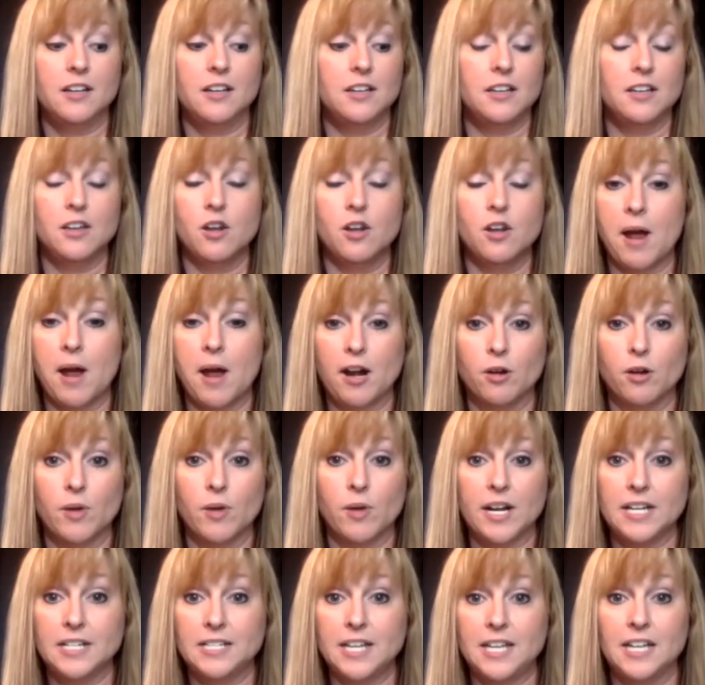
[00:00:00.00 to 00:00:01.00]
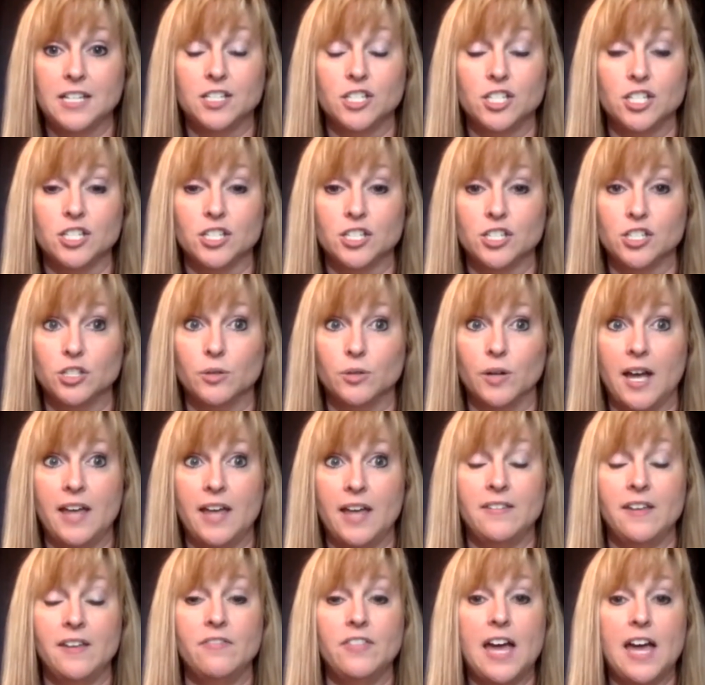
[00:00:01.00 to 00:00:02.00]
No matter what it takes, just do it.
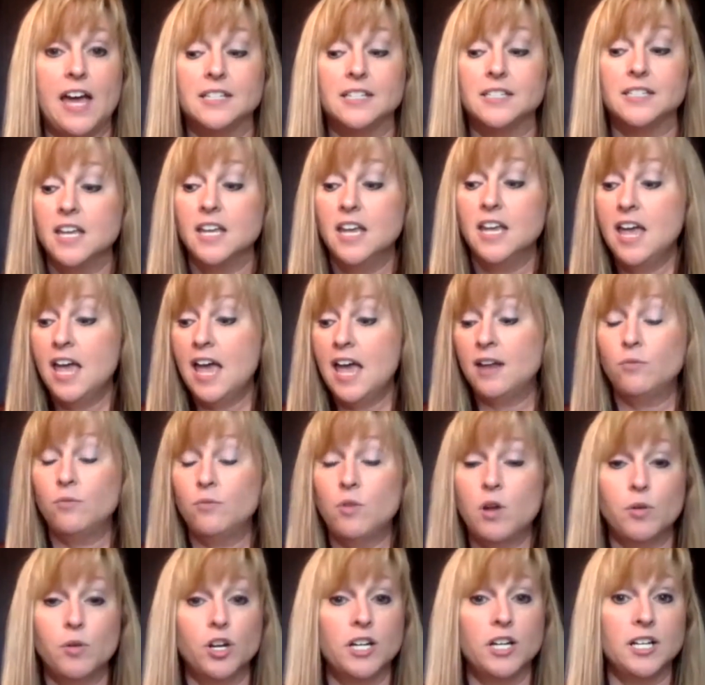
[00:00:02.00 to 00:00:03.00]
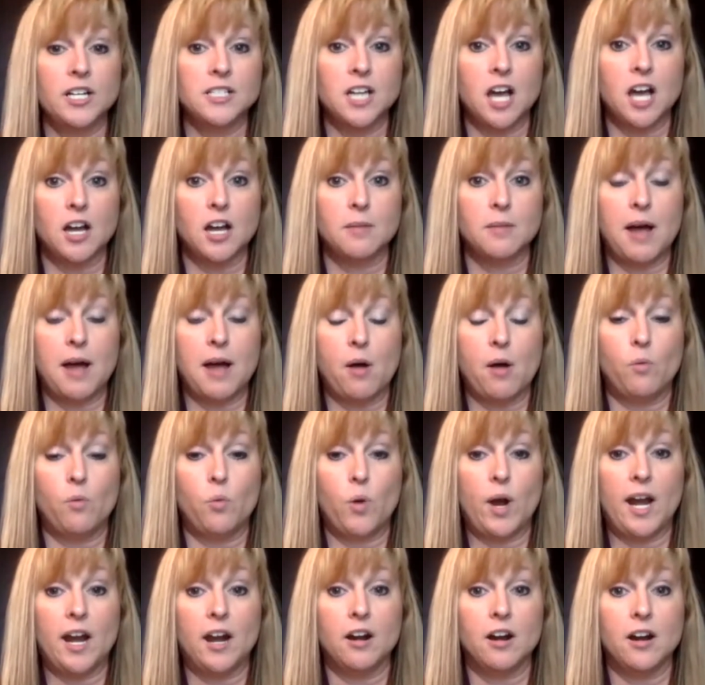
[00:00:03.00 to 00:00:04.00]
And we were going to talk about
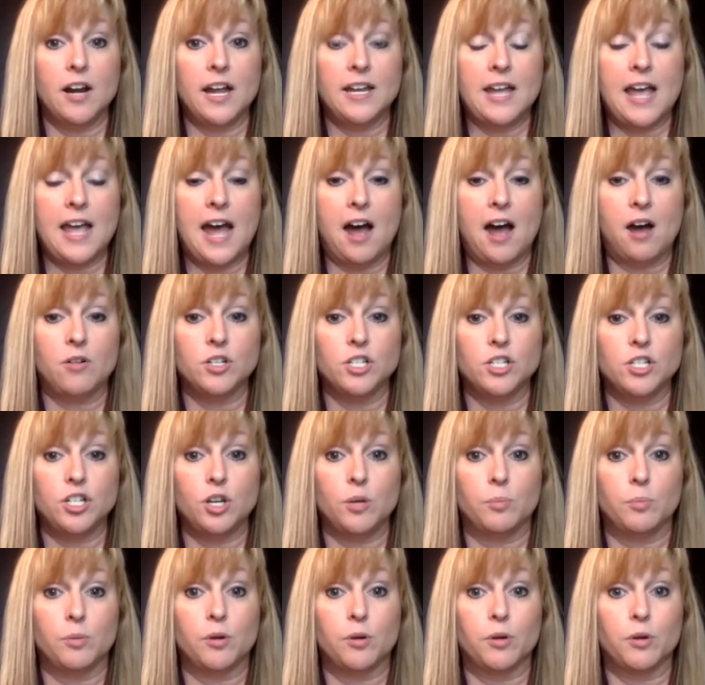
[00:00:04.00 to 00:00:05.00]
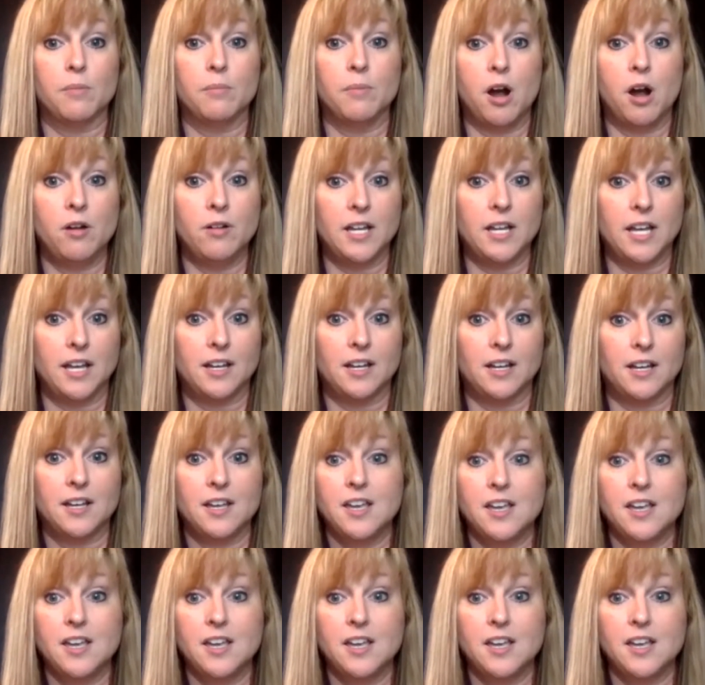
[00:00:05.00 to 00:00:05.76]
where and how do you promote it.